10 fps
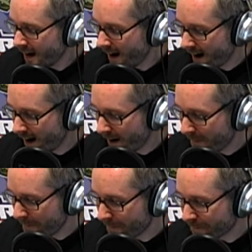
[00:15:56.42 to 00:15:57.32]

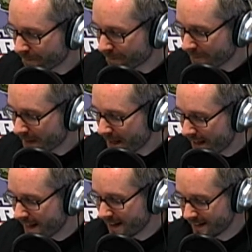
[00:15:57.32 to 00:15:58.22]
And
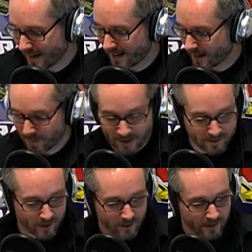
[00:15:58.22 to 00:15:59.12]
I got to make a
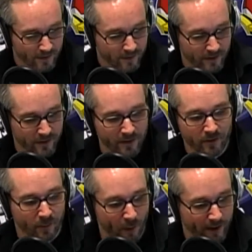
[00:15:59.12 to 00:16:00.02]
note of this, too. This
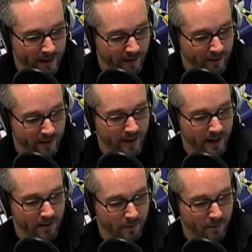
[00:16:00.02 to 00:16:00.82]
isn't spoiling another thing,